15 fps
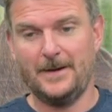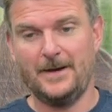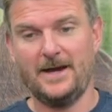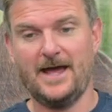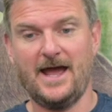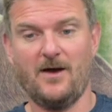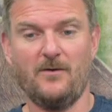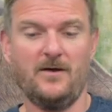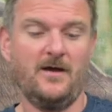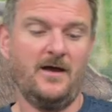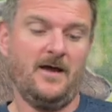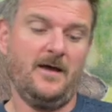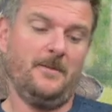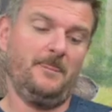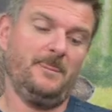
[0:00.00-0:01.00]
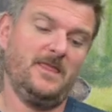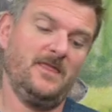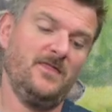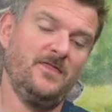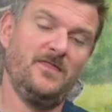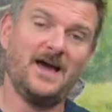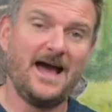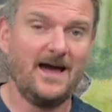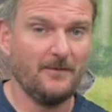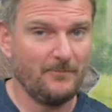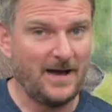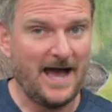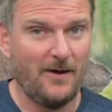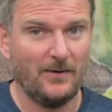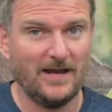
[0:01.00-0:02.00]
Now that
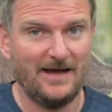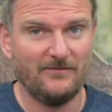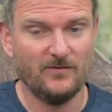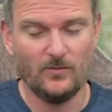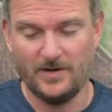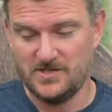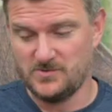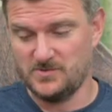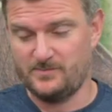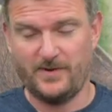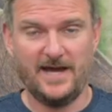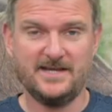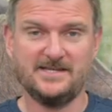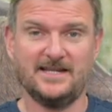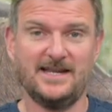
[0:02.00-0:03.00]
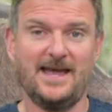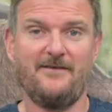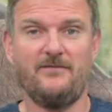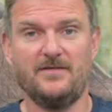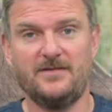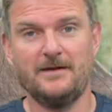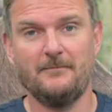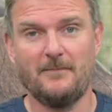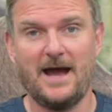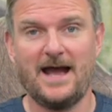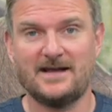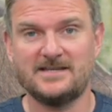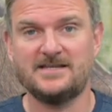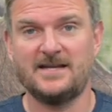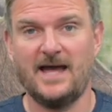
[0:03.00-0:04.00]
power level, which was basically everything
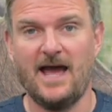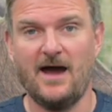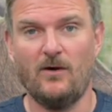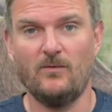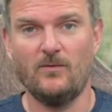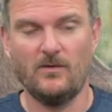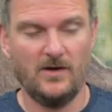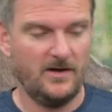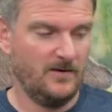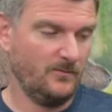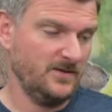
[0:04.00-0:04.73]
maxed out uh,